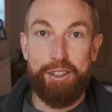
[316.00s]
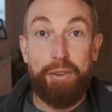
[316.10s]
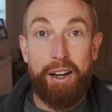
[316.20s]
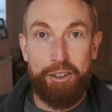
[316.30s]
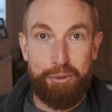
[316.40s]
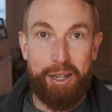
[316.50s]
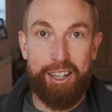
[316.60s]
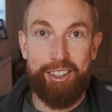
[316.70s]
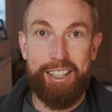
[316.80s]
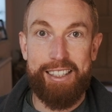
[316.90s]
final
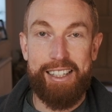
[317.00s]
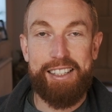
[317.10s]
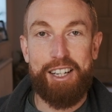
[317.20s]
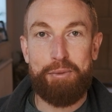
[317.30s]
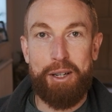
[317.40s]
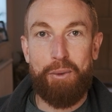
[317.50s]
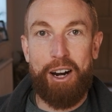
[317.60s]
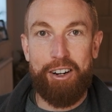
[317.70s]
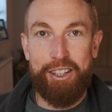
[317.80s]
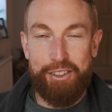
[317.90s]
period is going to be where
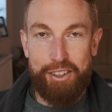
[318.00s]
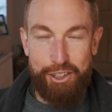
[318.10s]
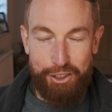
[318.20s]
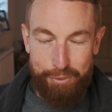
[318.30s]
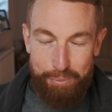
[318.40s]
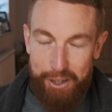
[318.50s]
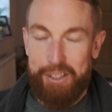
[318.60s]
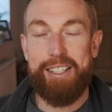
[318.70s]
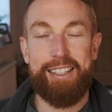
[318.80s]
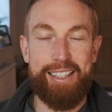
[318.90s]
I do the
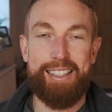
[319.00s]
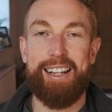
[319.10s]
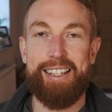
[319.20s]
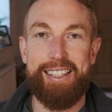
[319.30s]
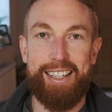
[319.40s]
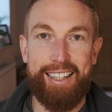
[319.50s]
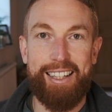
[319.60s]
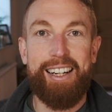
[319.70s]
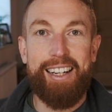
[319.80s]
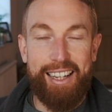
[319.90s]
most disgusting
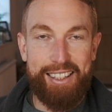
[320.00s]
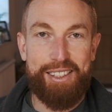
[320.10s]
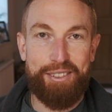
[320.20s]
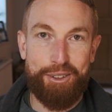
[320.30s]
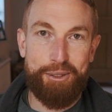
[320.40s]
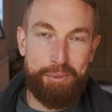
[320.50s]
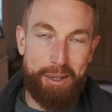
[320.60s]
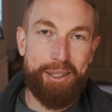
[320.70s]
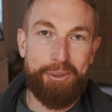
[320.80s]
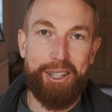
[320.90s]
interval
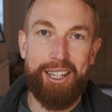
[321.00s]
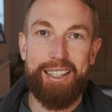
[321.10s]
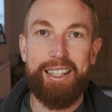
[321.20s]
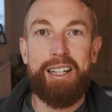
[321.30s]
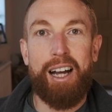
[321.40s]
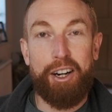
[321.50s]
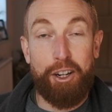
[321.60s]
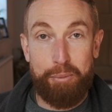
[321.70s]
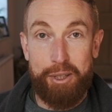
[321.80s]
speed work, and I'll be